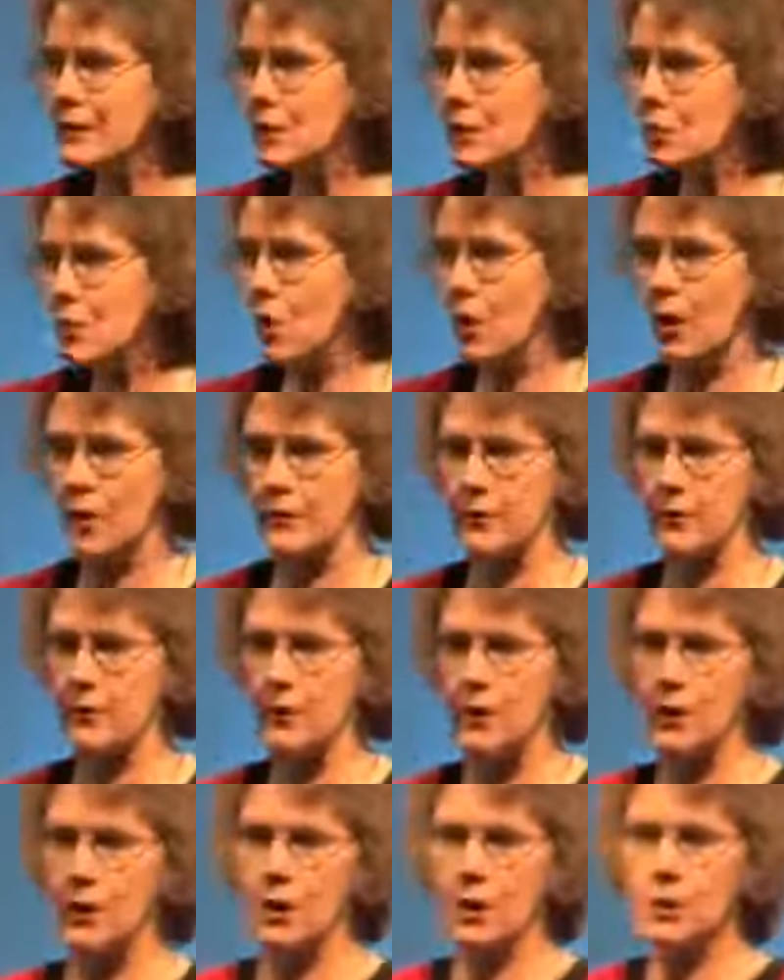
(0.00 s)
in the water
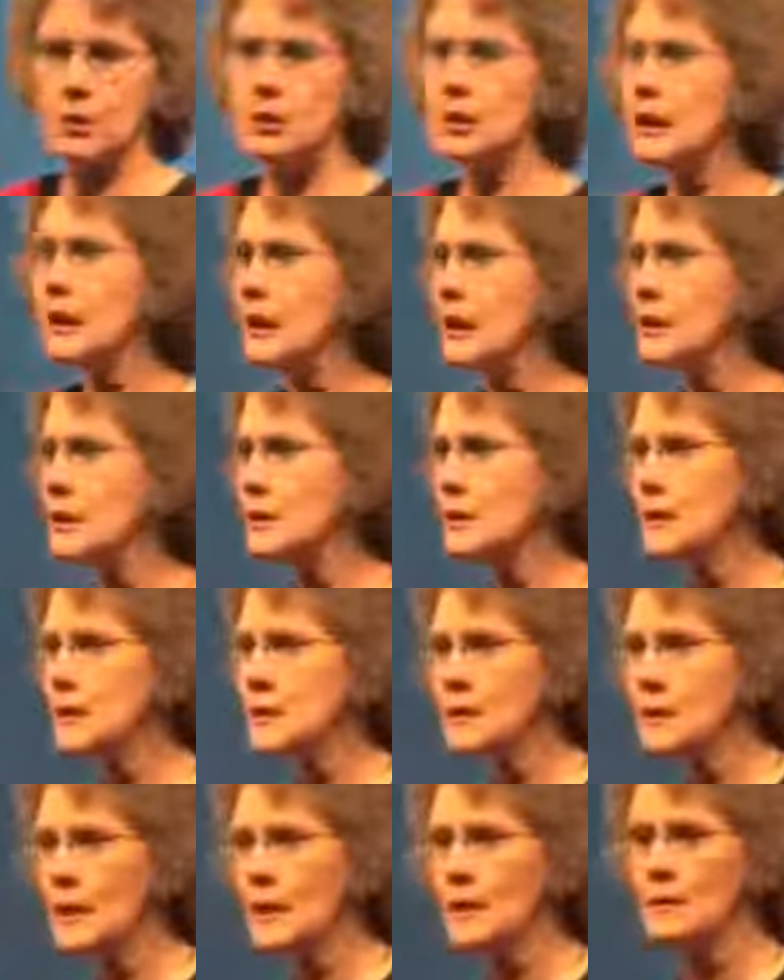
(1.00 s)
to get into the
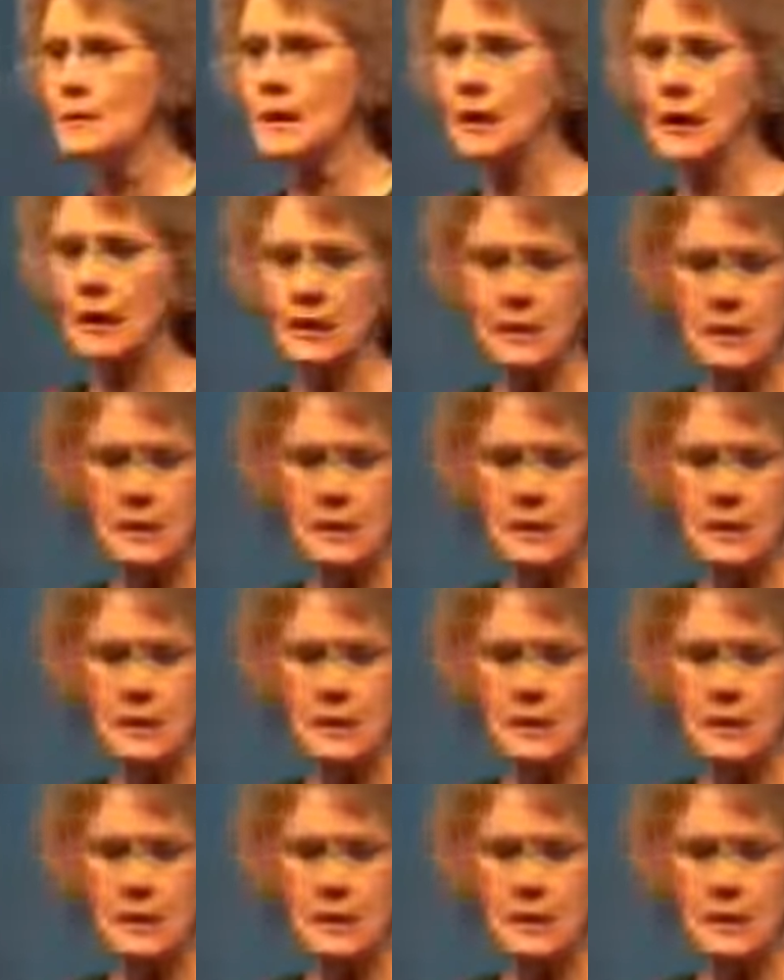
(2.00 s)
cells. I